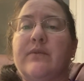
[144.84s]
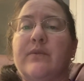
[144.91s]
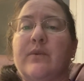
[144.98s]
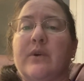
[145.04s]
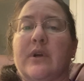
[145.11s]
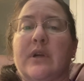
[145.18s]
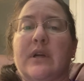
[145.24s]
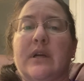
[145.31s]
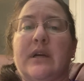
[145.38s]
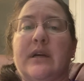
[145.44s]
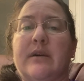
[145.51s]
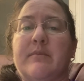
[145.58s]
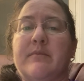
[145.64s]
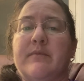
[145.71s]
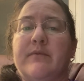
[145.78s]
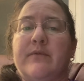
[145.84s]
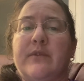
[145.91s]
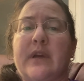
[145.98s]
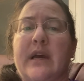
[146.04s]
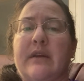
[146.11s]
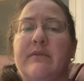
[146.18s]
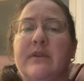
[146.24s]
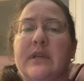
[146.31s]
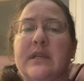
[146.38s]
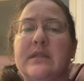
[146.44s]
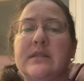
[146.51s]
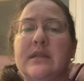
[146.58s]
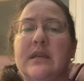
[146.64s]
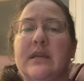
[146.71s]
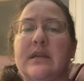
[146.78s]
for um, for
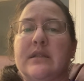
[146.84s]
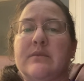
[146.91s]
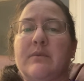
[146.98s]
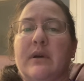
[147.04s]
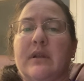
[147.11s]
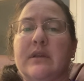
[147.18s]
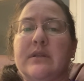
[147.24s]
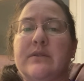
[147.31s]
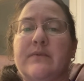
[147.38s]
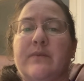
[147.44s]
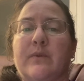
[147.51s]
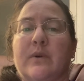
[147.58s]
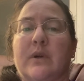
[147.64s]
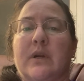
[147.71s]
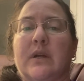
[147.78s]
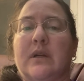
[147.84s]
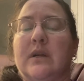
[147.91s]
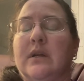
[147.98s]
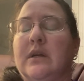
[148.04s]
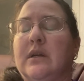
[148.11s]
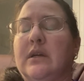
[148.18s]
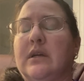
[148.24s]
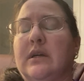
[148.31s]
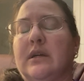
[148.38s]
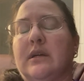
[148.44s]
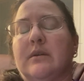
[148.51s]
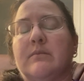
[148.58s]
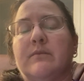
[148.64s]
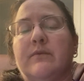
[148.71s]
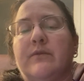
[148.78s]
advocacy as well as for
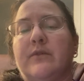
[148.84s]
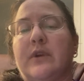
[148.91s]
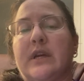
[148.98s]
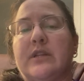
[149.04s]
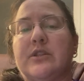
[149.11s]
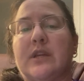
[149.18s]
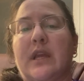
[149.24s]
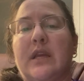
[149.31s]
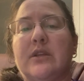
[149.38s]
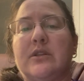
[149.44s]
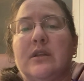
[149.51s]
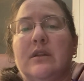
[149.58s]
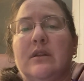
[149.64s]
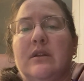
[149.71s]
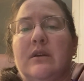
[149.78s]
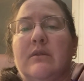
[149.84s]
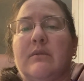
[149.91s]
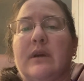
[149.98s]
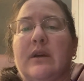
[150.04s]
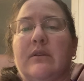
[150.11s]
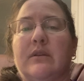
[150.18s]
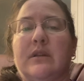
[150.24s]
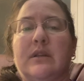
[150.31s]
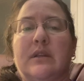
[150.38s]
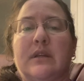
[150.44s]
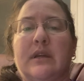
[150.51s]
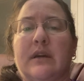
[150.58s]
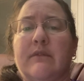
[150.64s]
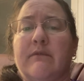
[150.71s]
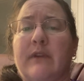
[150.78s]
um, for education around
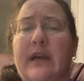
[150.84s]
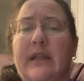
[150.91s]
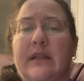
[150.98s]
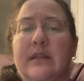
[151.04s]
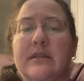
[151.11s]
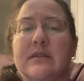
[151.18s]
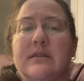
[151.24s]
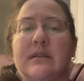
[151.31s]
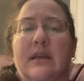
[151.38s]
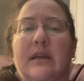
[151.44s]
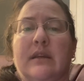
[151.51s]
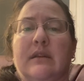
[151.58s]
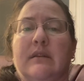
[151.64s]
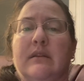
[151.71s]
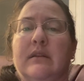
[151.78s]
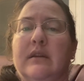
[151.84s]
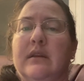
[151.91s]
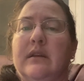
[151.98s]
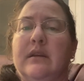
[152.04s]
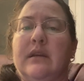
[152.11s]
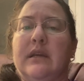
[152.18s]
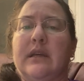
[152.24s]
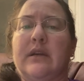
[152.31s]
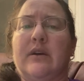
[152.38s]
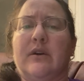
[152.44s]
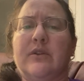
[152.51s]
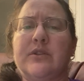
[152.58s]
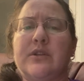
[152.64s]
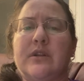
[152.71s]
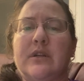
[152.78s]
gun violence and and
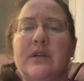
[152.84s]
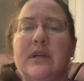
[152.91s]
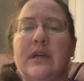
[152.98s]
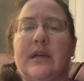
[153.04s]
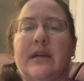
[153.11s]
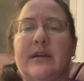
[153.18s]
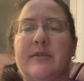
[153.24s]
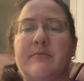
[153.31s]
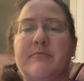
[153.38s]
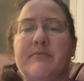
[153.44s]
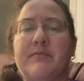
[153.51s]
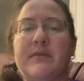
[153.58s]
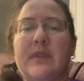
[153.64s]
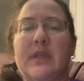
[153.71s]
culture, um,